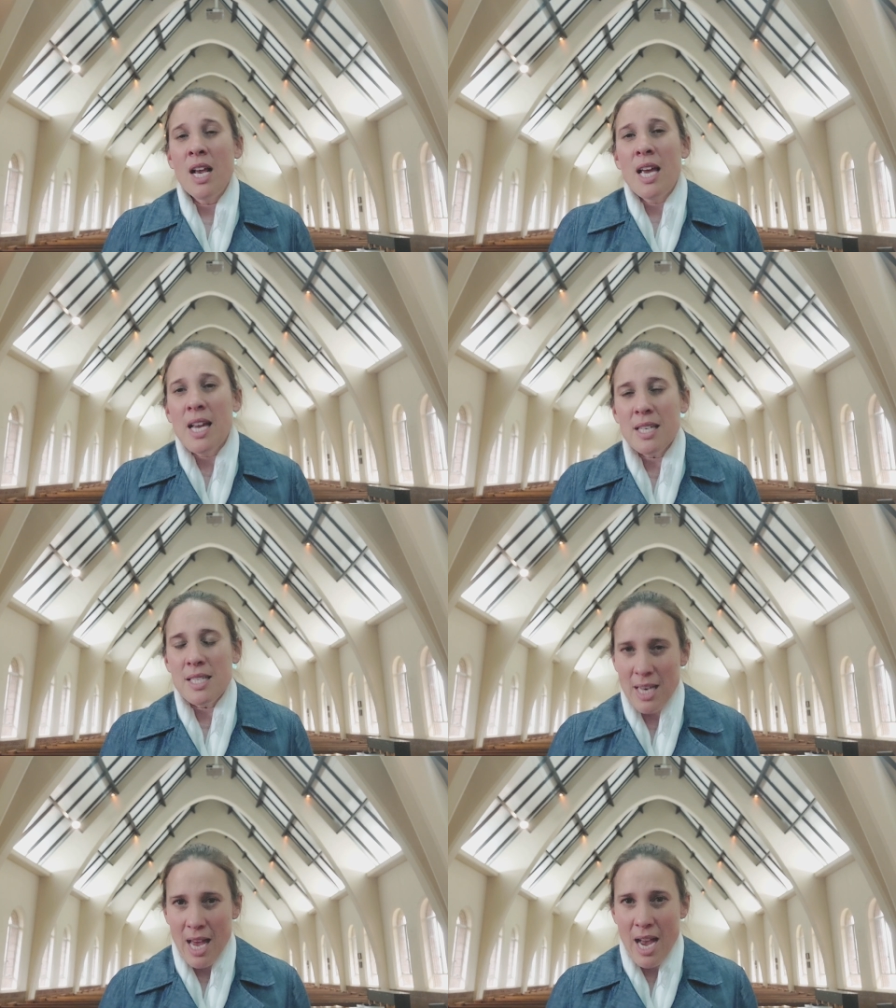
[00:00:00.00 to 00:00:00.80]

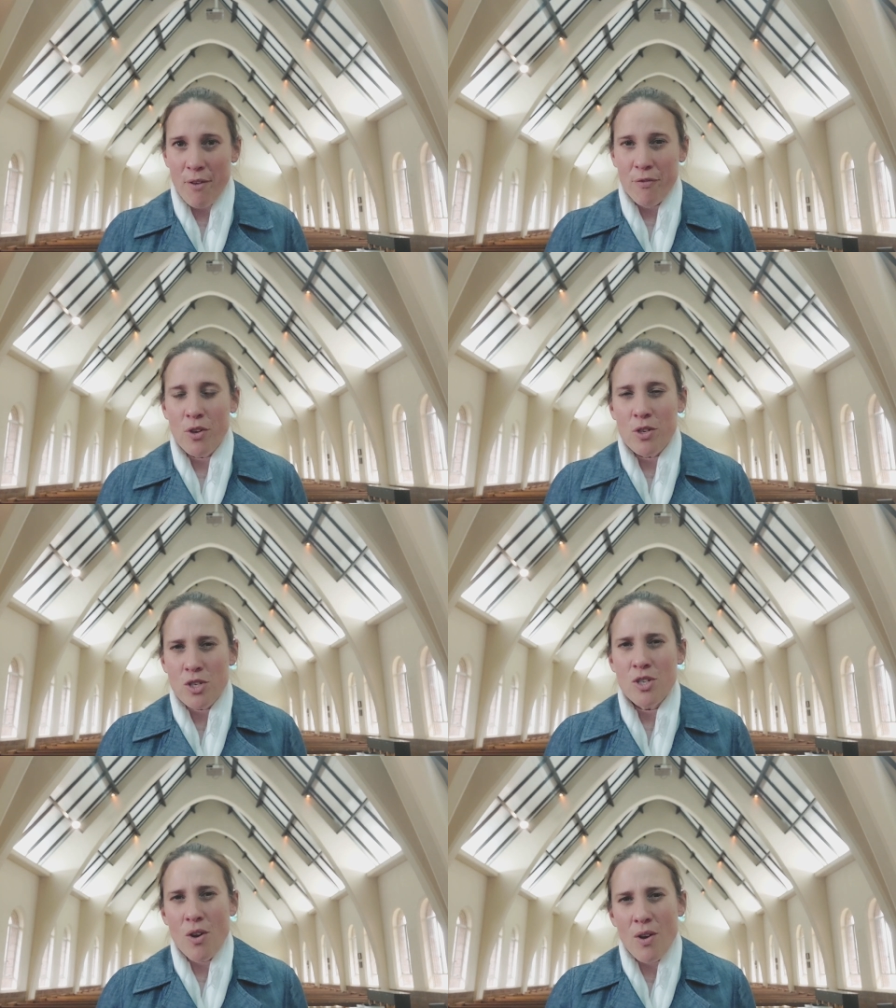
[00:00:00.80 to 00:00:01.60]
His life could
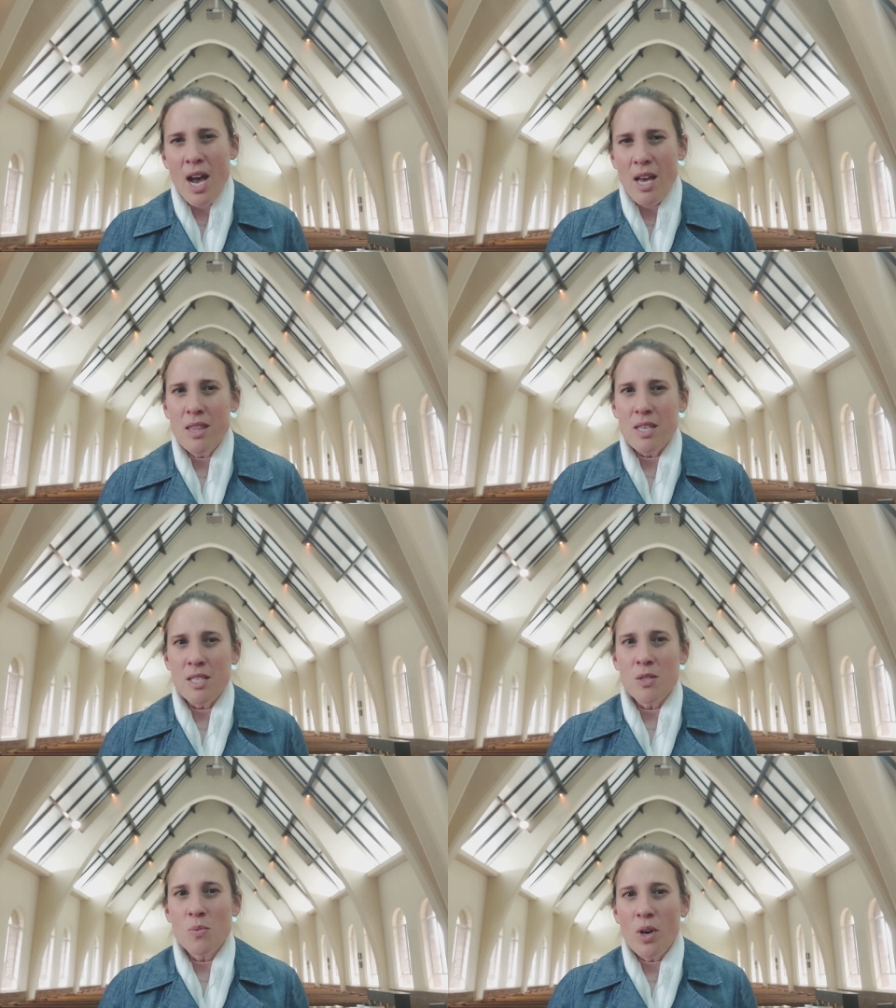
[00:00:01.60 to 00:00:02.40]
show
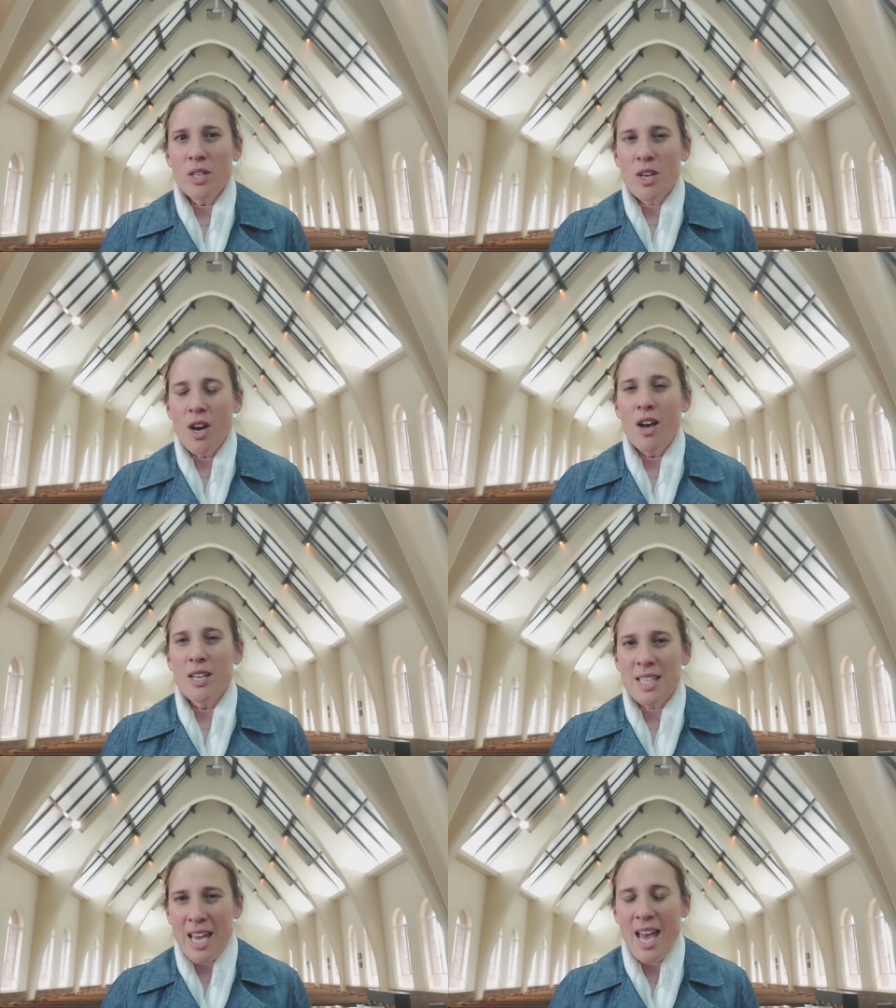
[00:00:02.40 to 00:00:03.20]
others what God
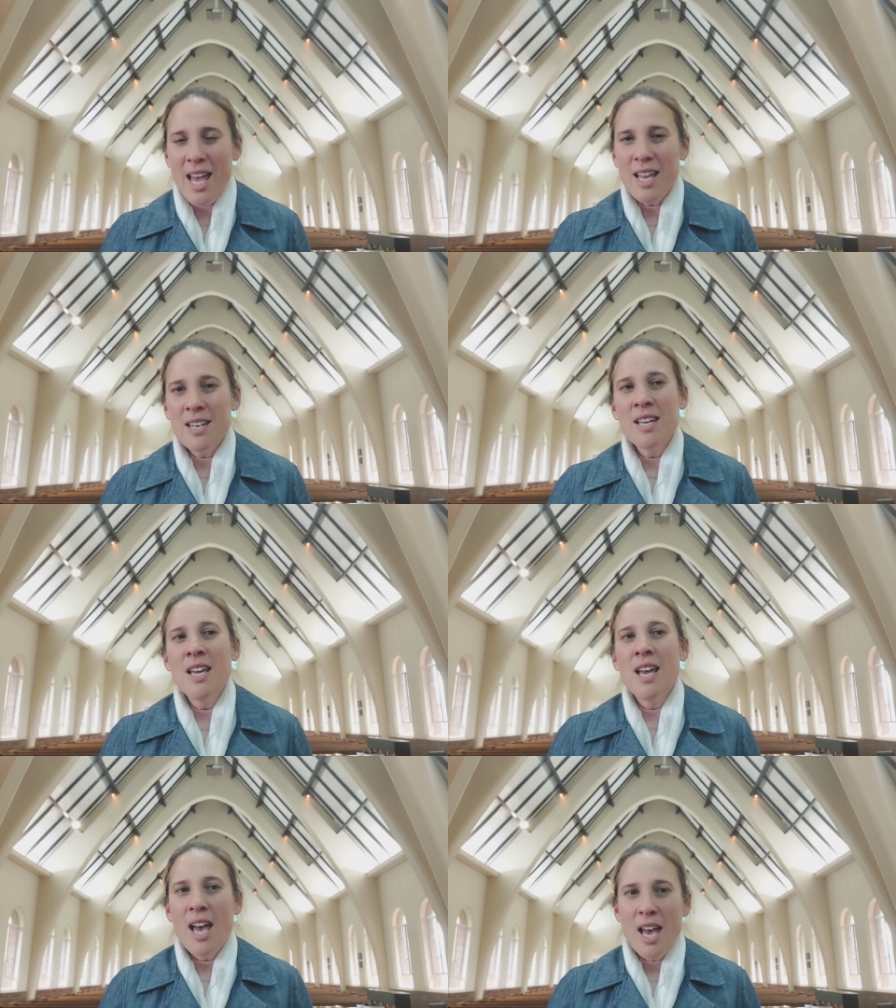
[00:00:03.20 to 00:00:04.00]
can
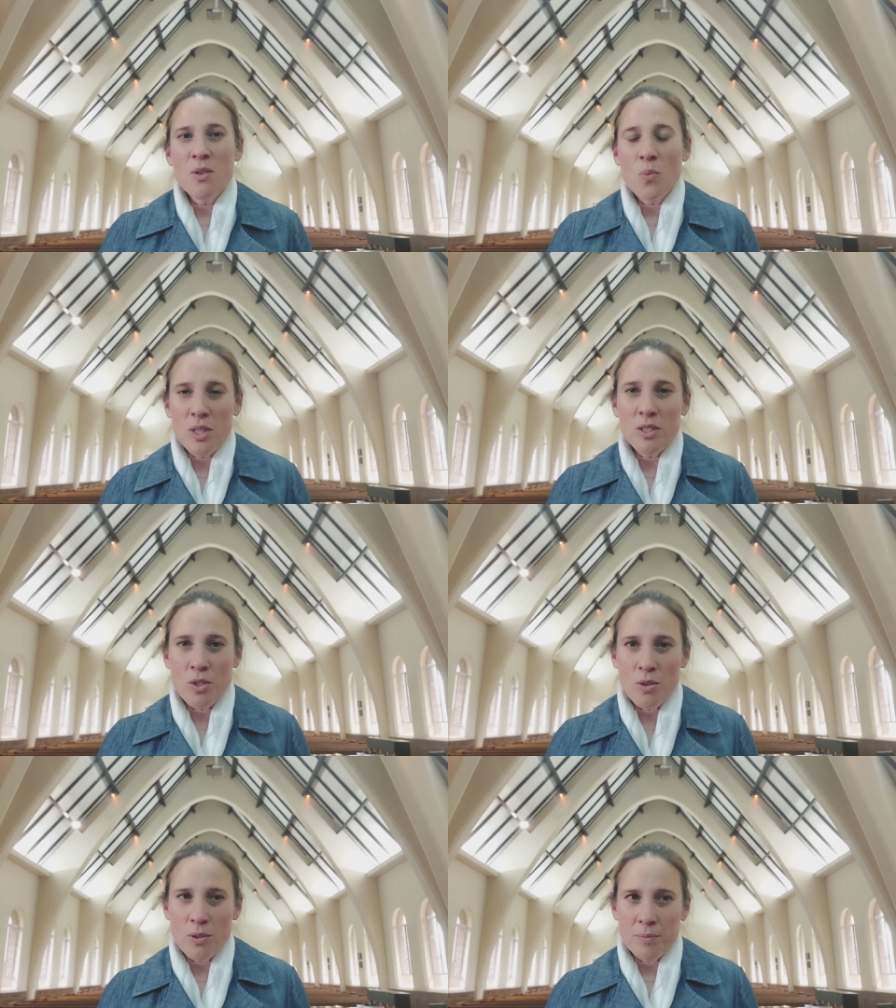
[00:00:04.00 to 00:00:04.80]
and will
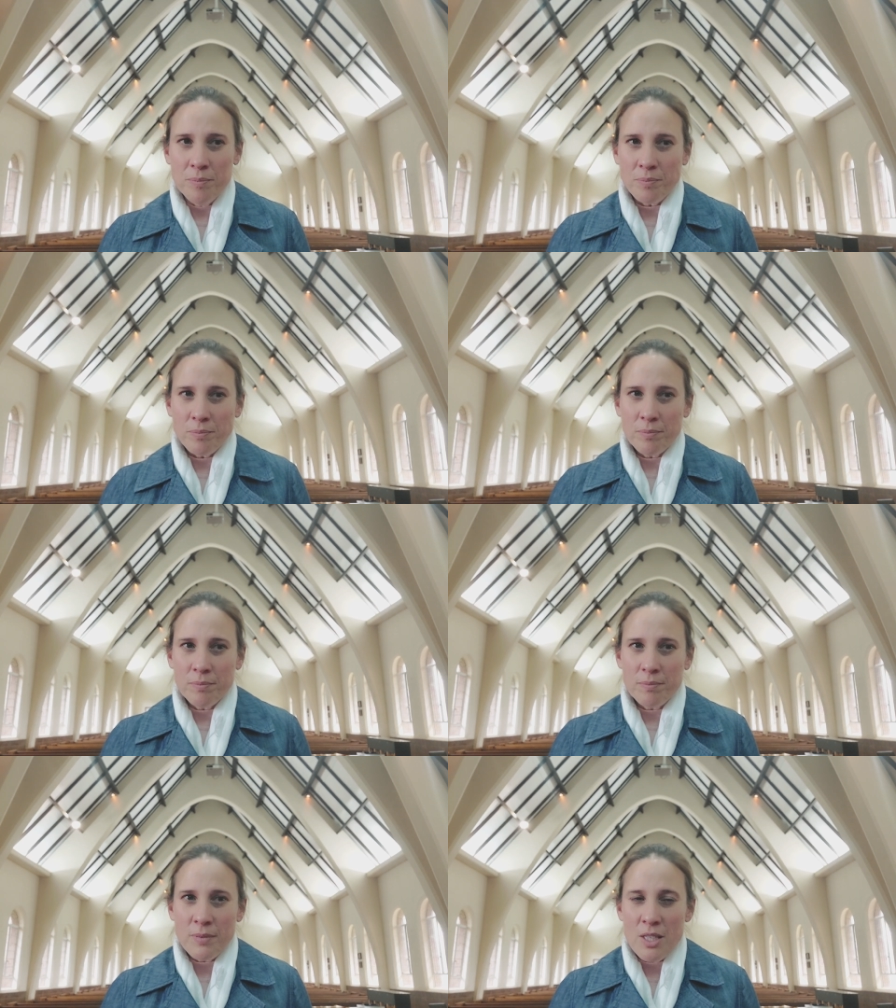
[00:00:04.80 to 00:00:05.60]
do.
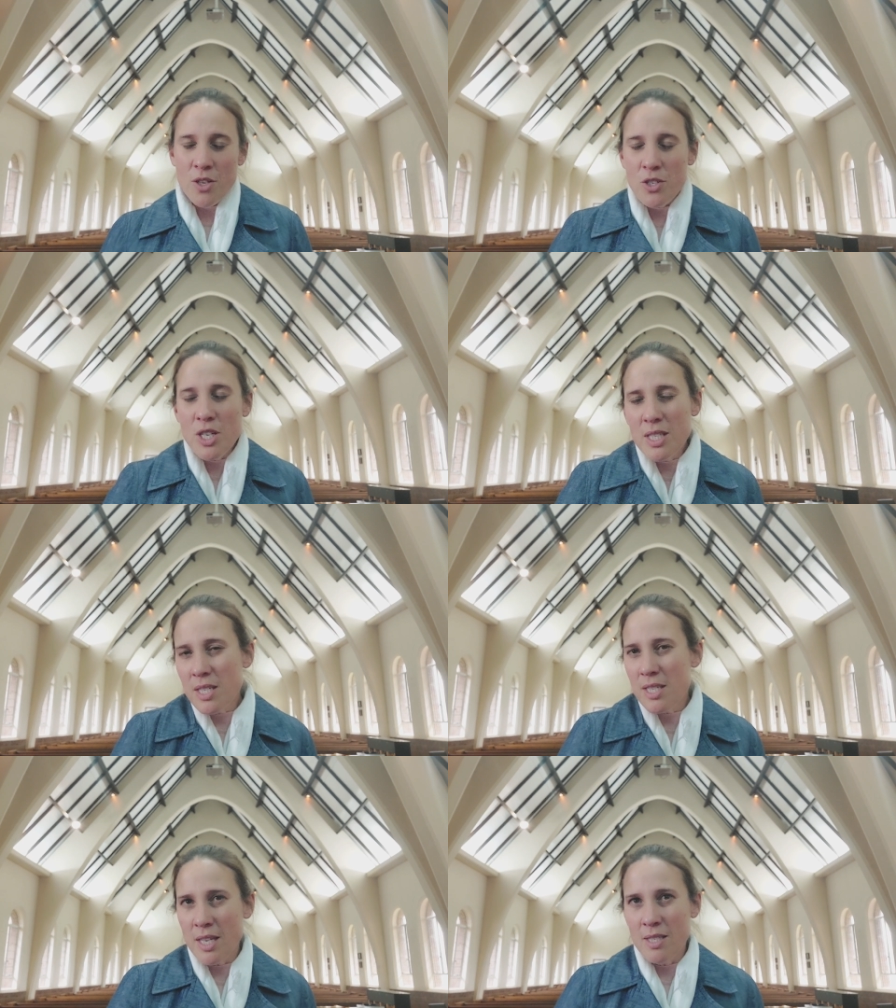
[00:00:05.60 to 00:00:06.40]
So
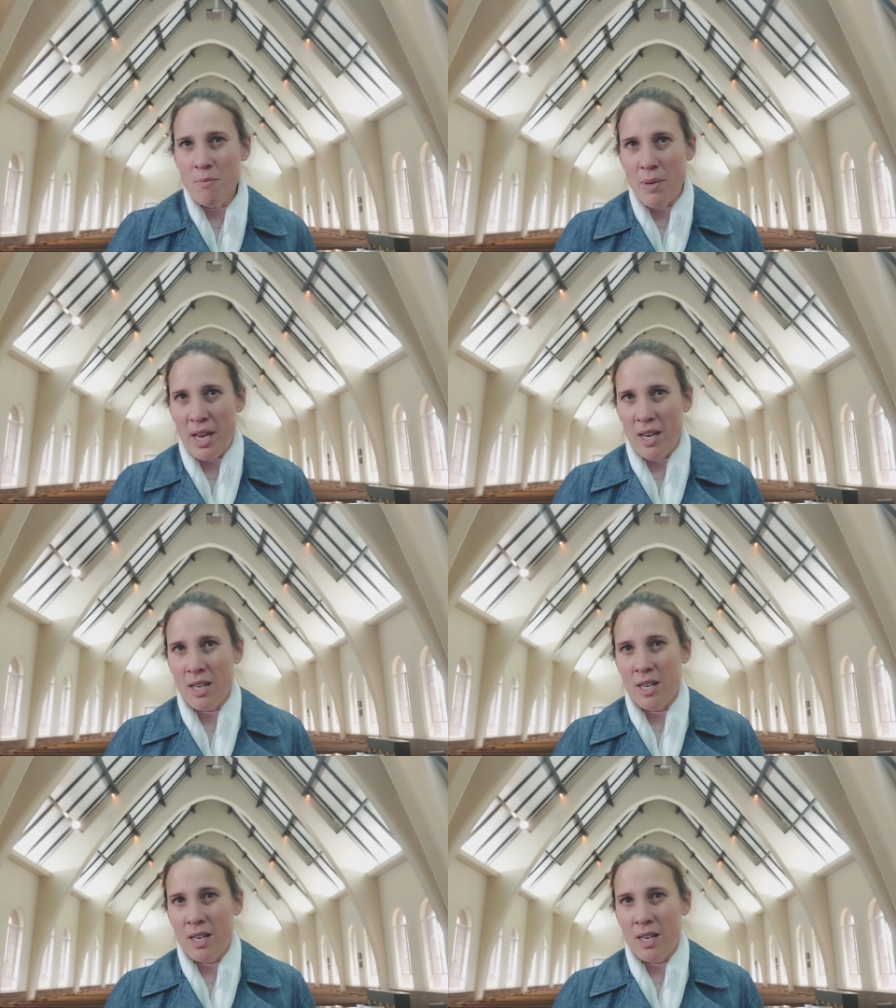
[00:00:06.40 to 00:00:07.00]
Jesus sends him back.